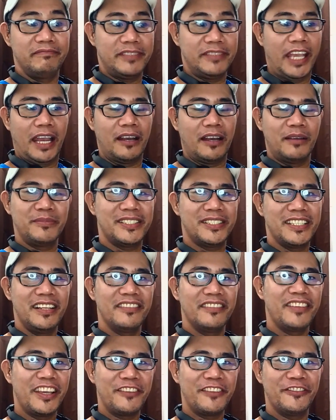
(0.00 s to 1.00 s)
yeah, I'm
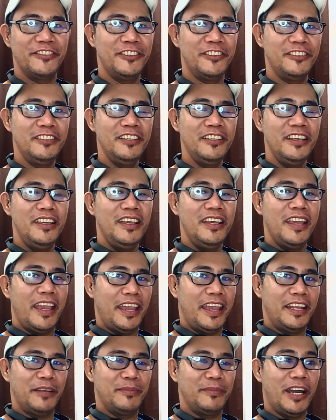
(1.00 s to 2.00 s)
still thankful
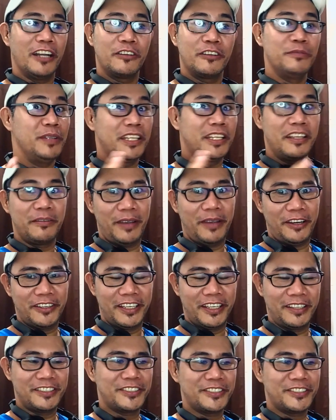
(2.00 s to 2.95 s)
and I'm not complaining about it.